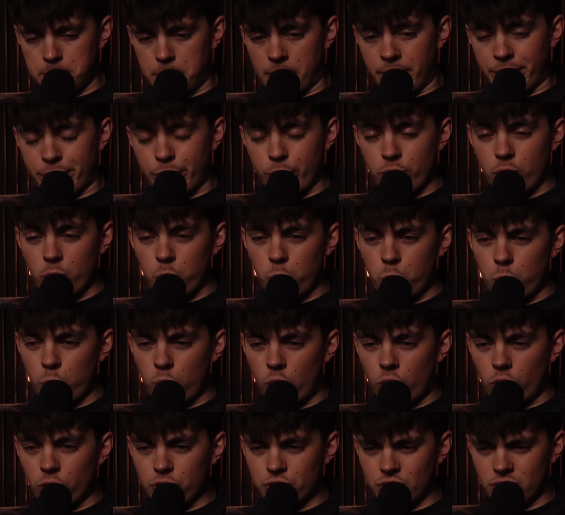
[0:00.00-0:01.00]
been through the
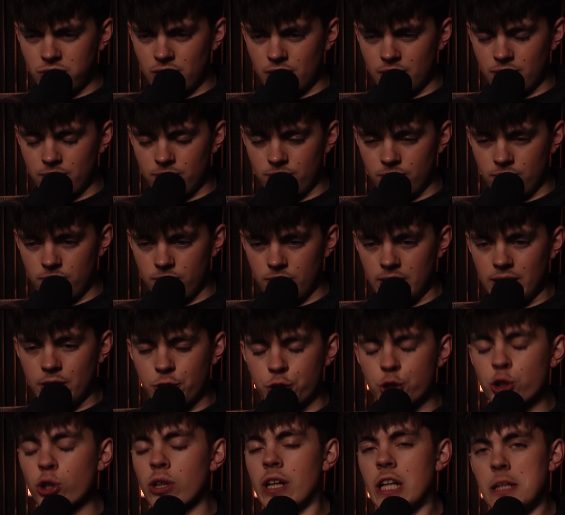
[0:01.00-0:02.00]
wars. Look.
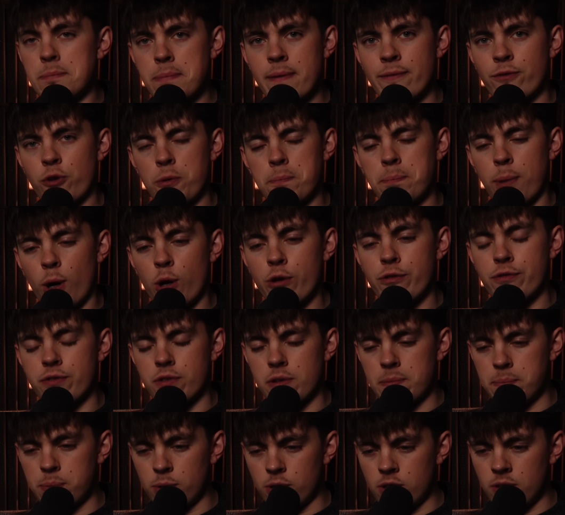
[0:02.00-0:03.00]
Literally, it's been through both of
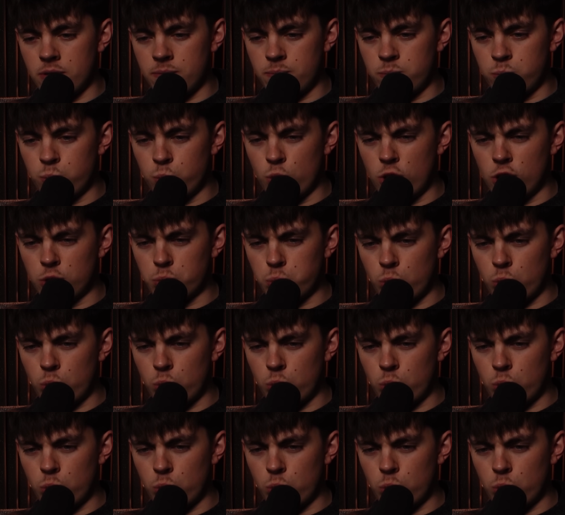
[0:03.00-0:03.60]
the bloody world